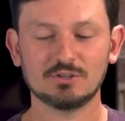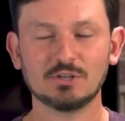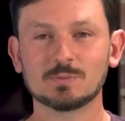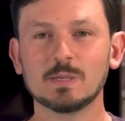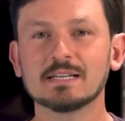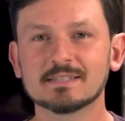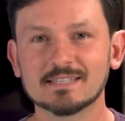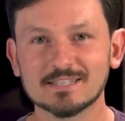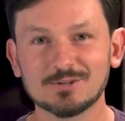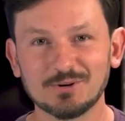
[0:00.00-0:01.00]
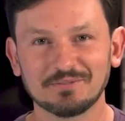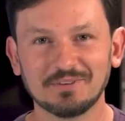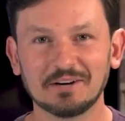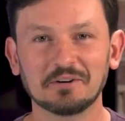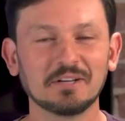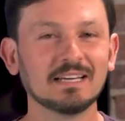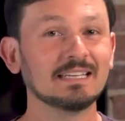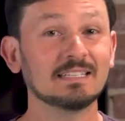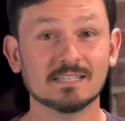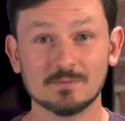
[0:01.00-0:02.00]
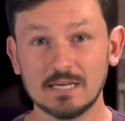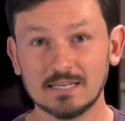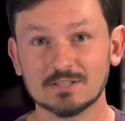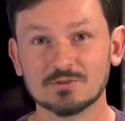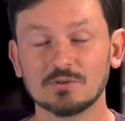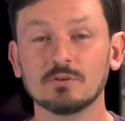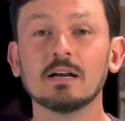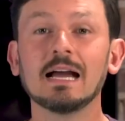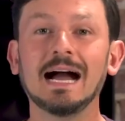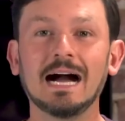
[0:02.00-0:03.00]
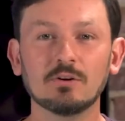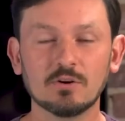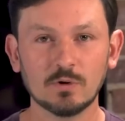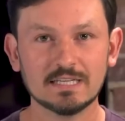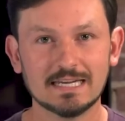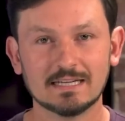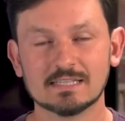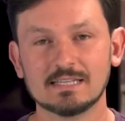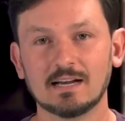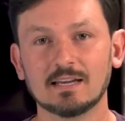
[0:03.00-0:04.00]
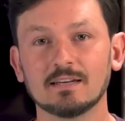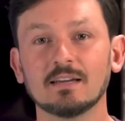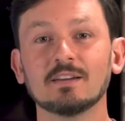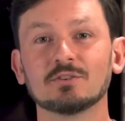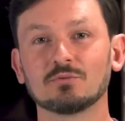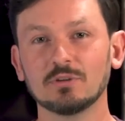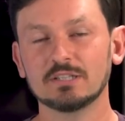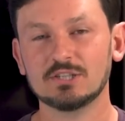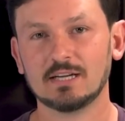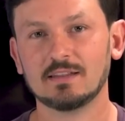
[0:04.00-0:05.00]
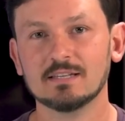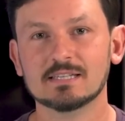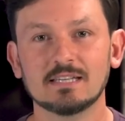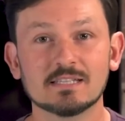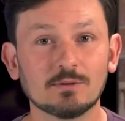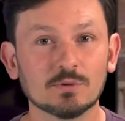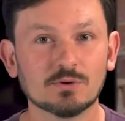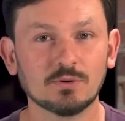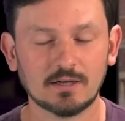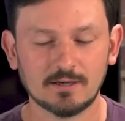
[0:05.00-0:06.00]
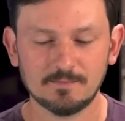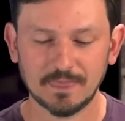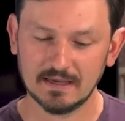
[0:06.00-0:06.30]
just because this is going viral doesn't mean it's true. How can we take a second to really check this and see what's going on?